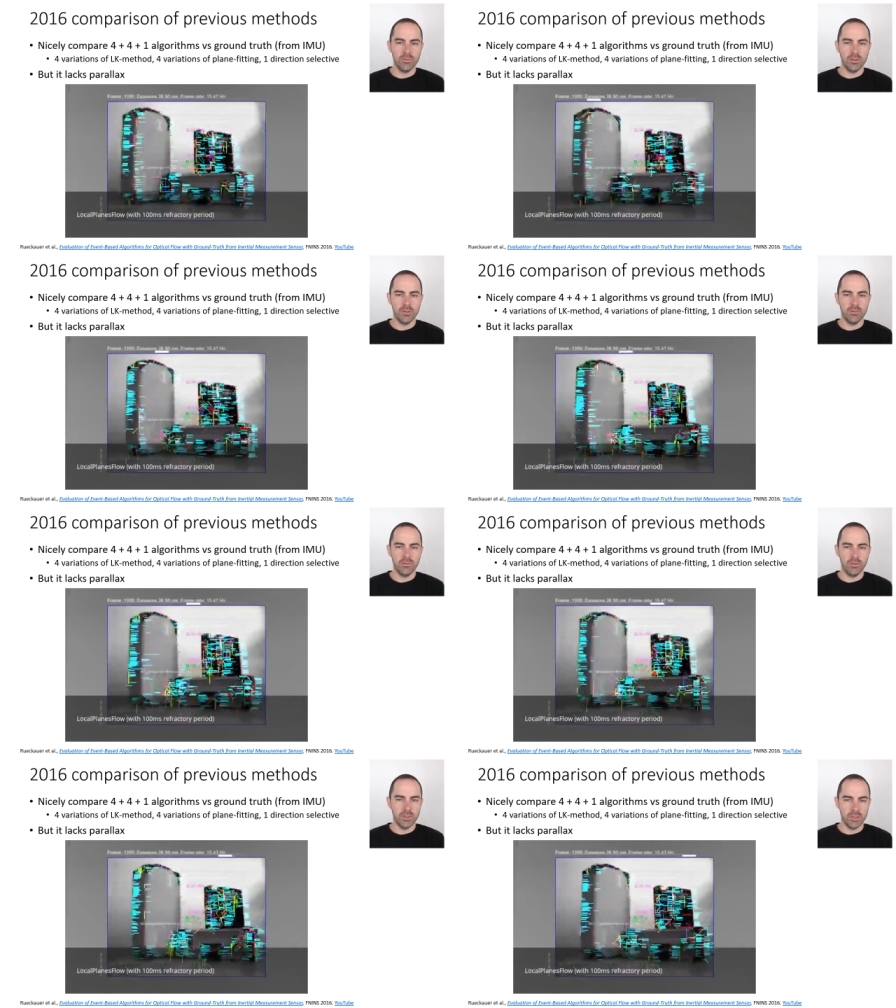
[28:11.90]
uh,
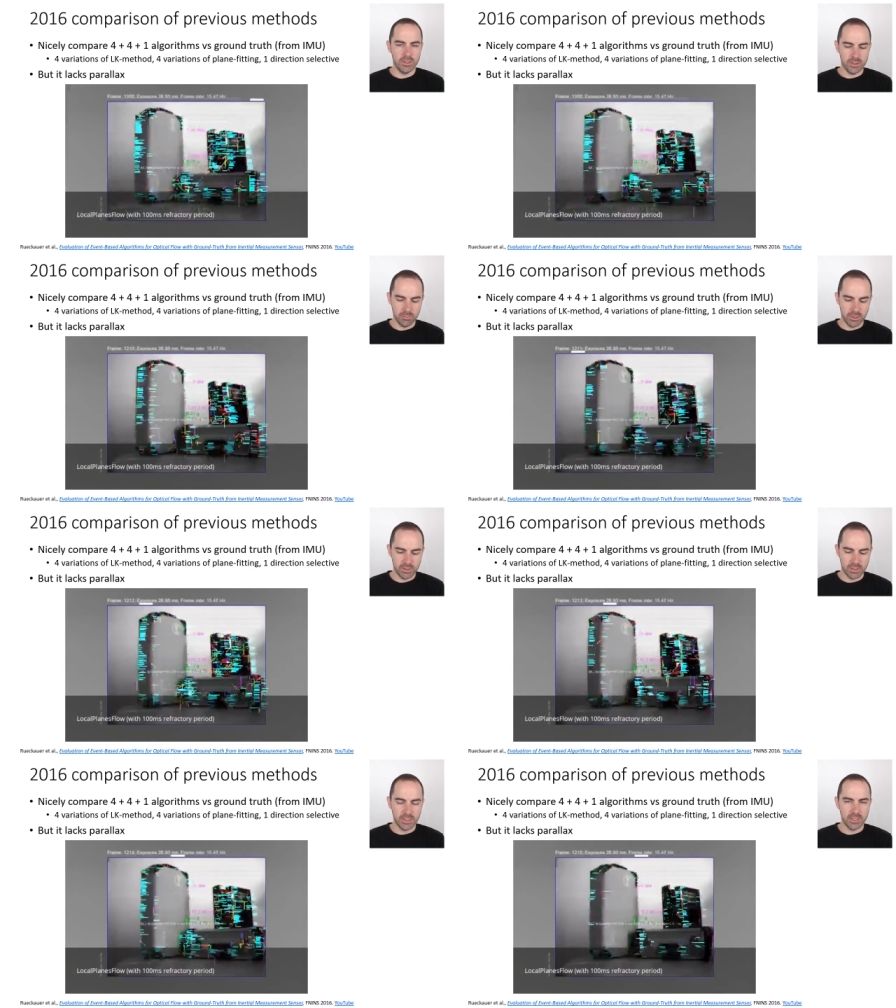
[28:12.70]
flow, and this
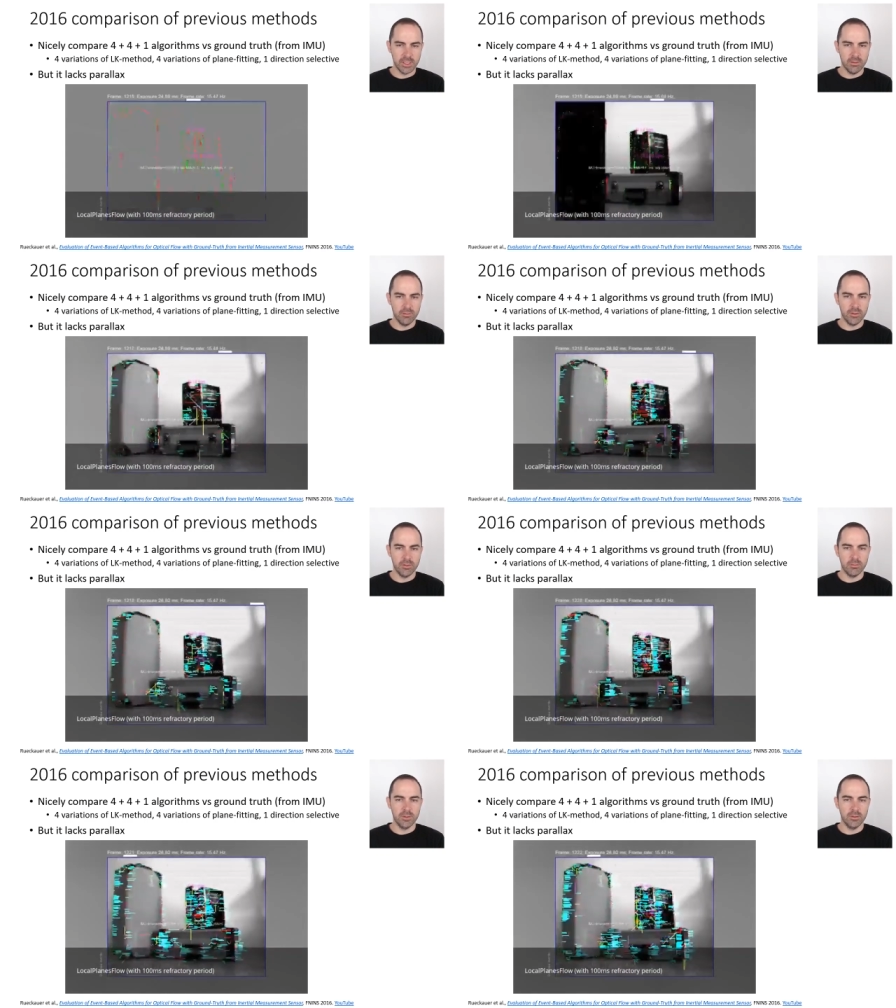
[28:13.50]
basically came
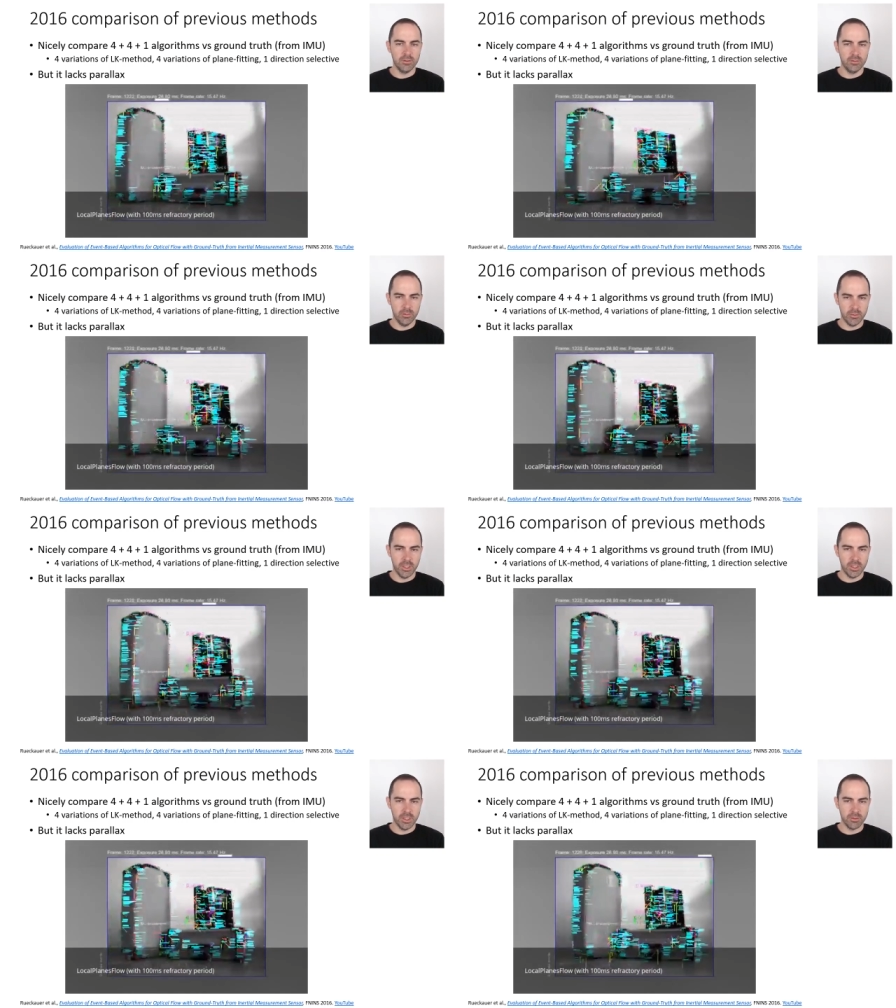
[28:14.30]
from uh, from the
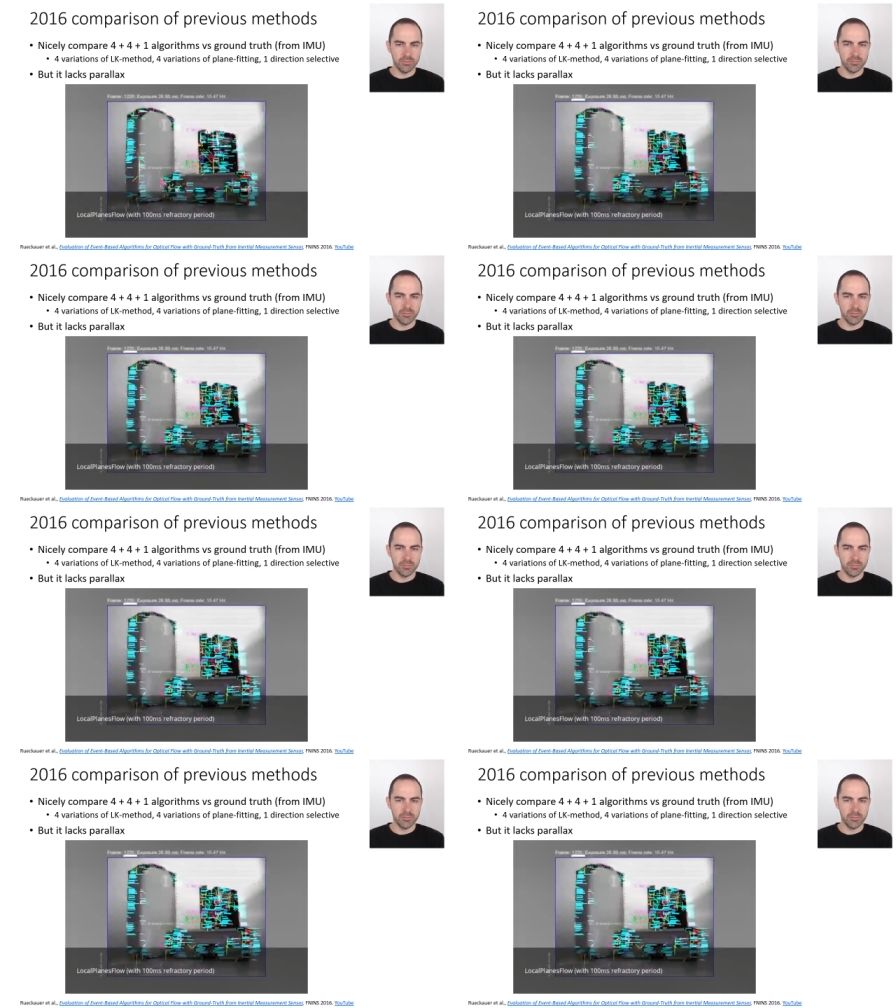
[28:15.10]
IMU.